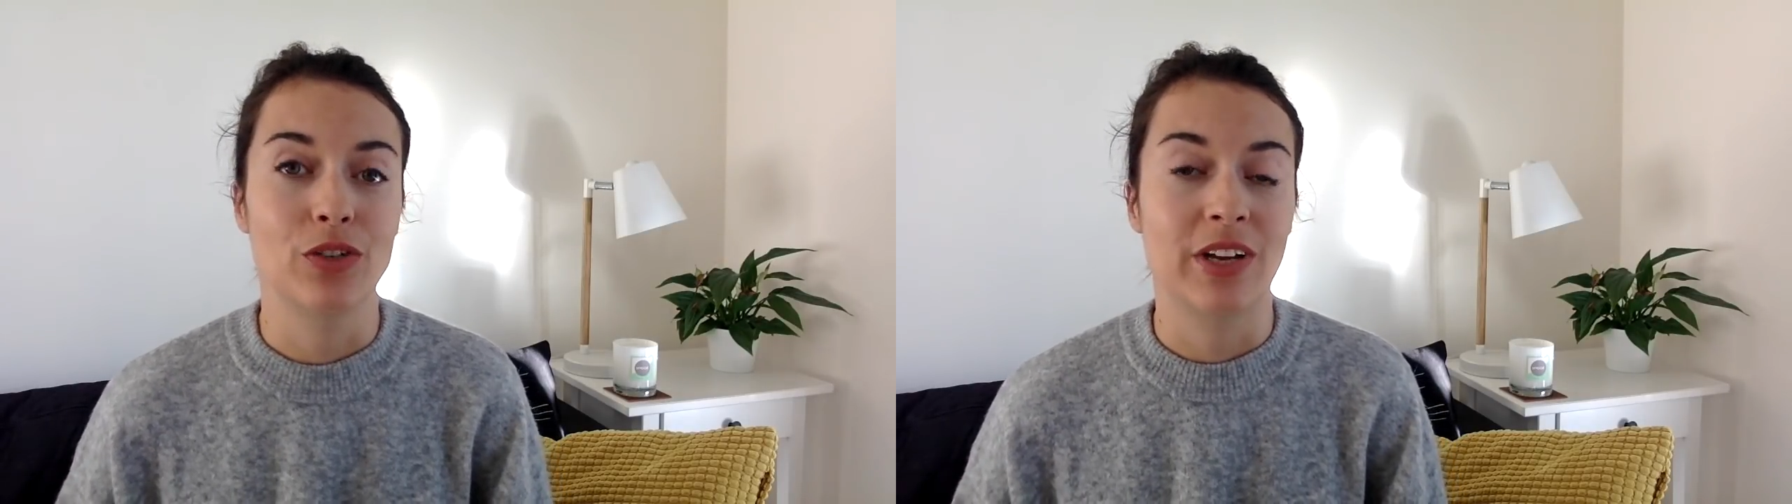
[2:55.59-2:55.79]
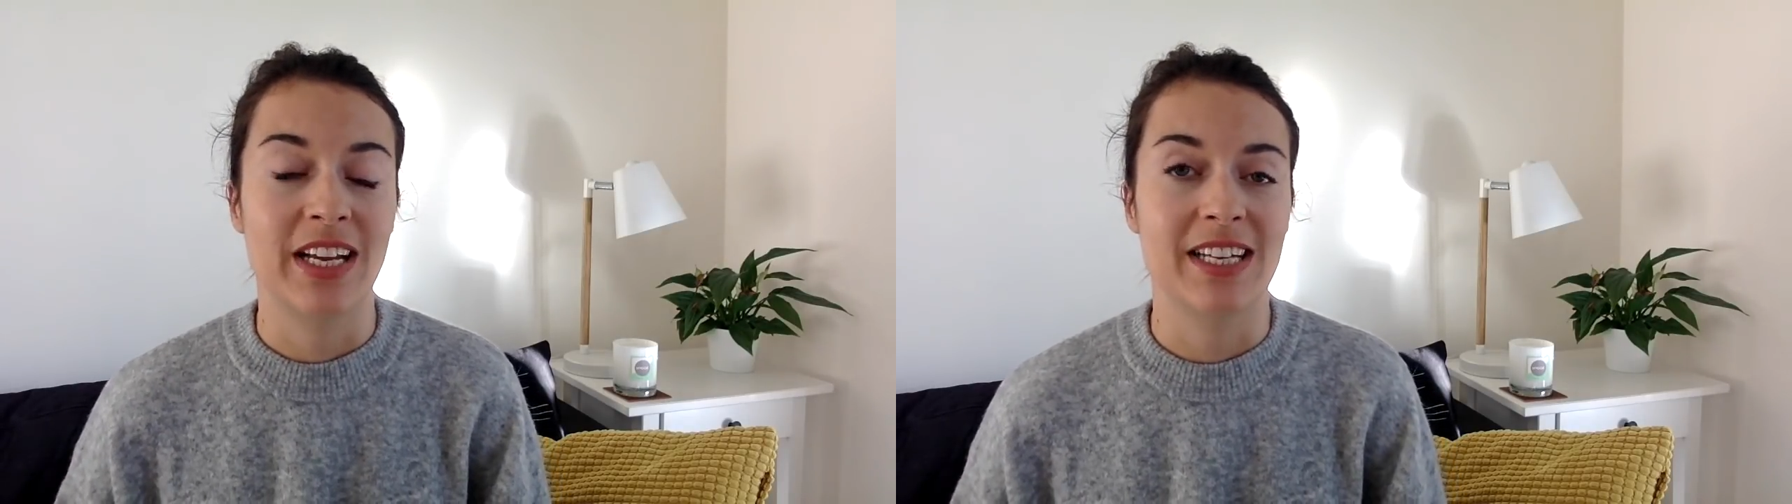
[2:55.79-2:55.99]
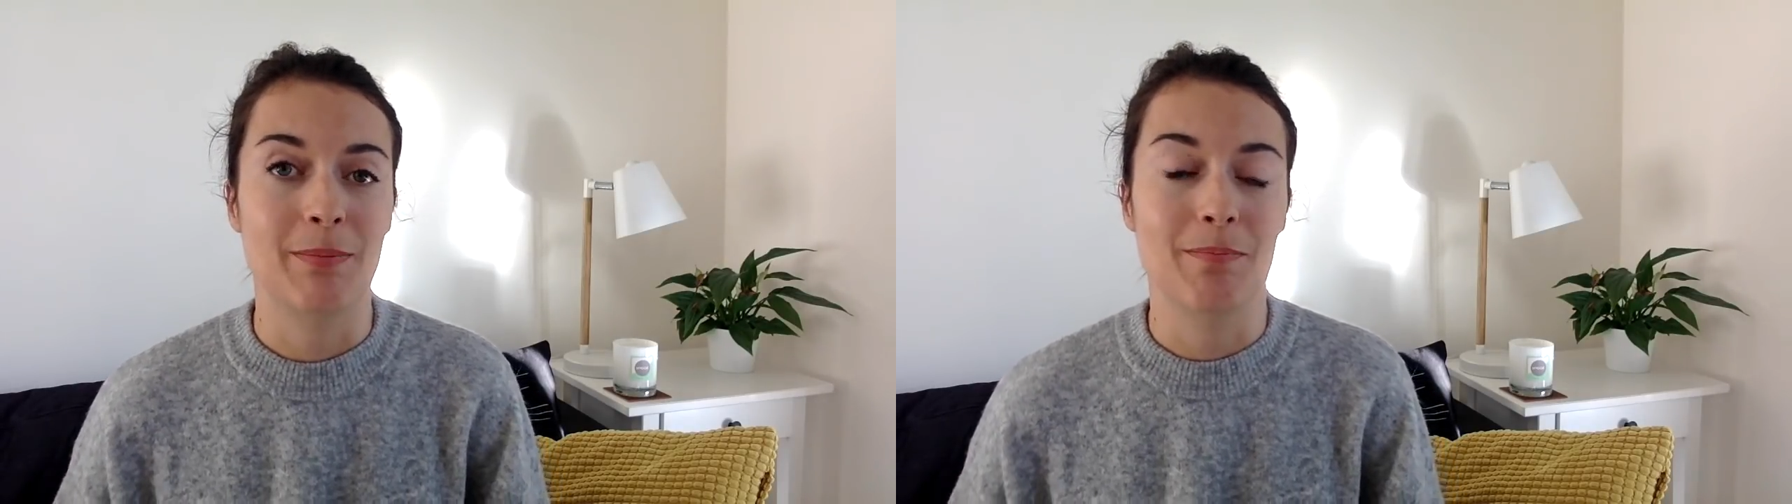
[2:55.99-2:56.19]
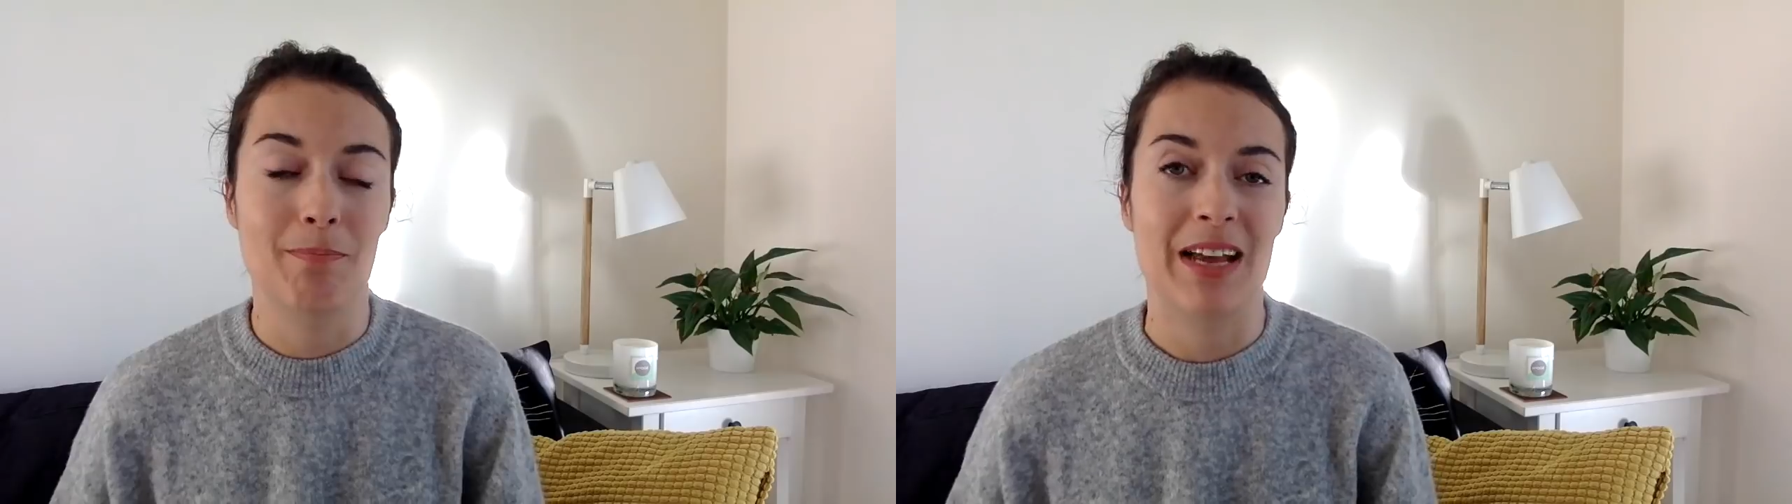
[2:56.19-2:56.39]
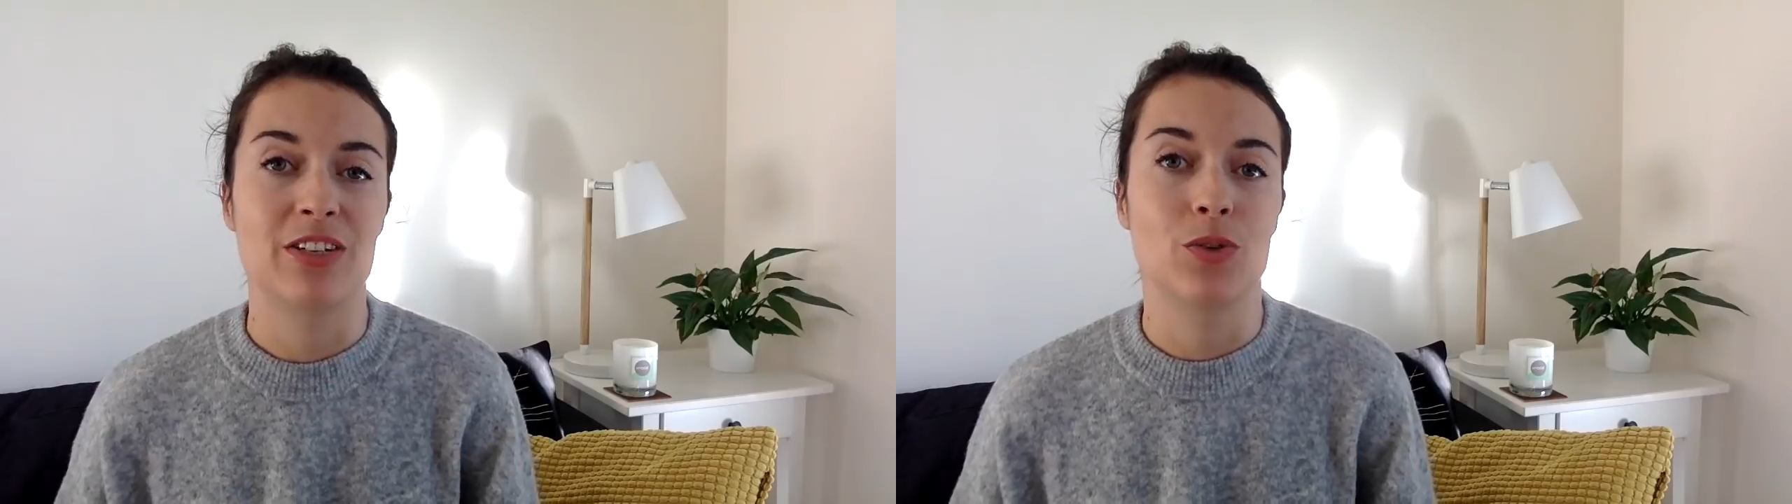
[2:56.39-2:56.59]
create a
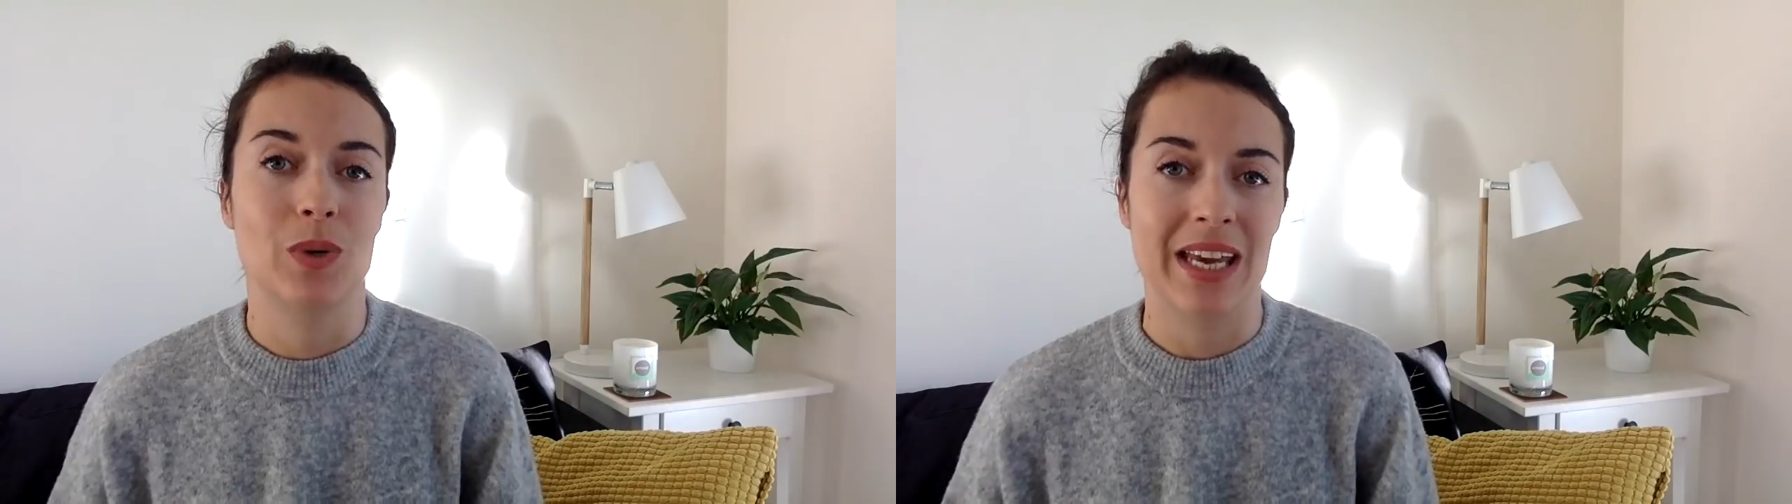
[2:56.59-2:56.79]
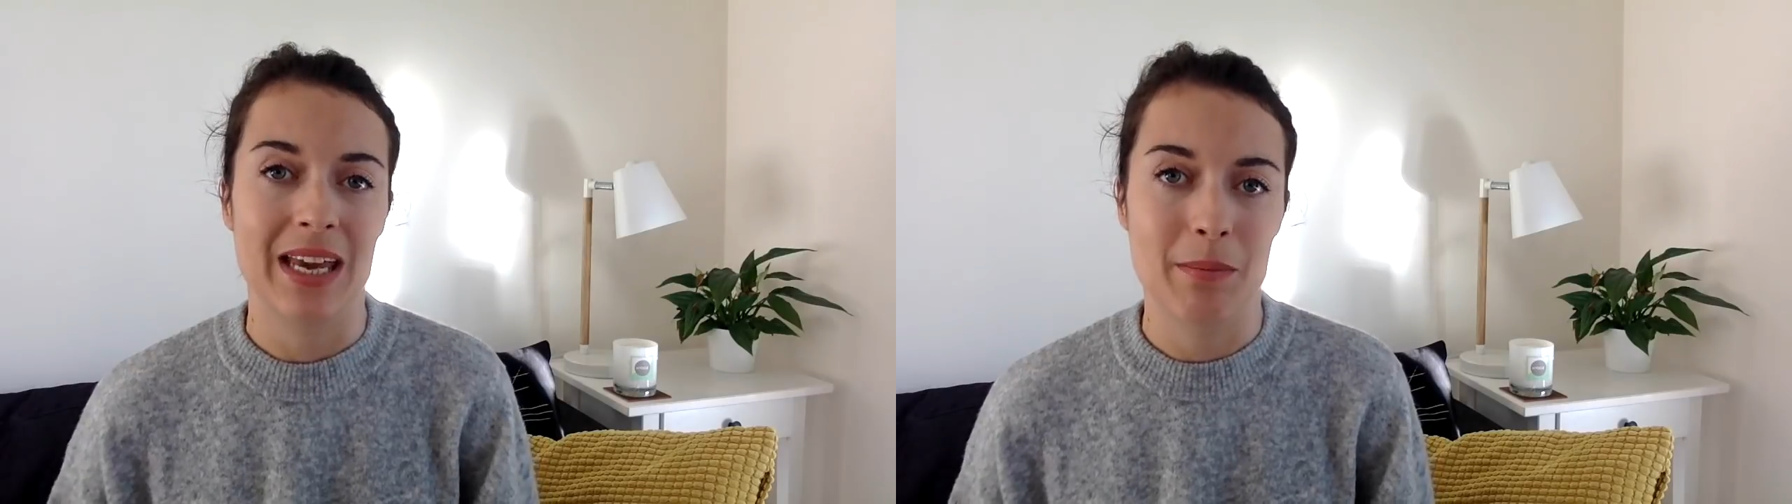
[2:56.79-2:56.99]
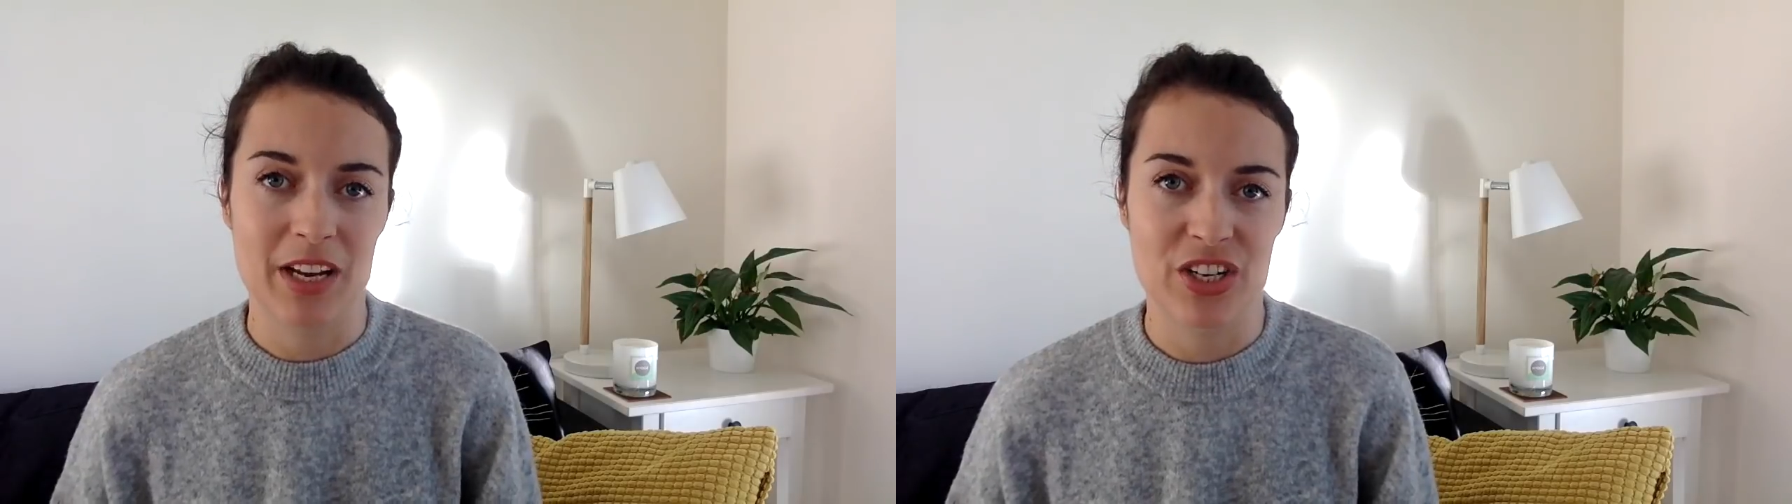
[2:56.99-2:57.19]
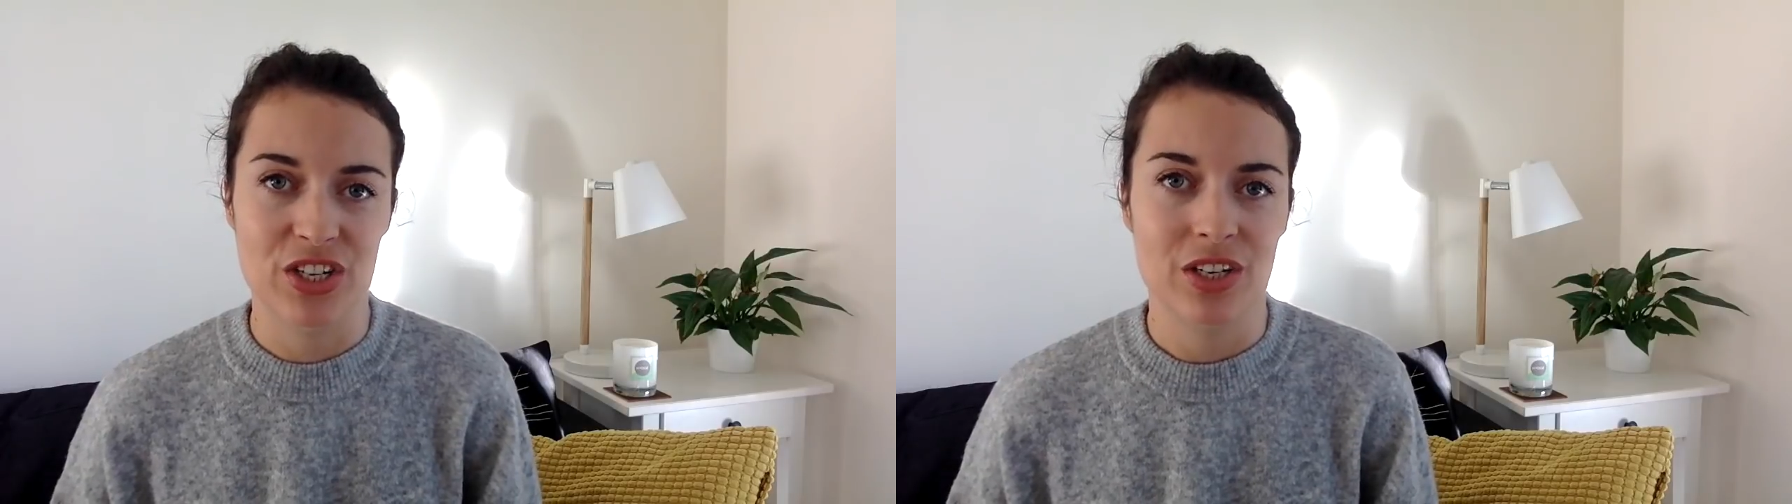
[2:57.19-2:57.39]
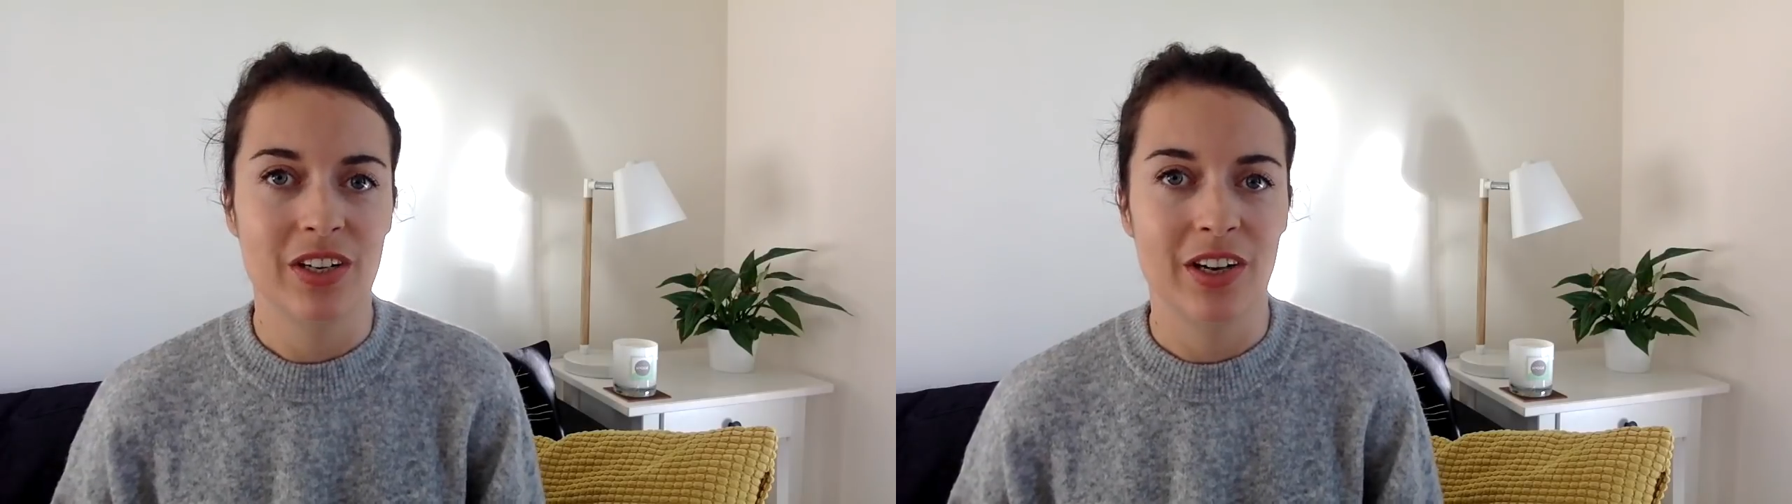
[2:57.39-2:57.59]
mental image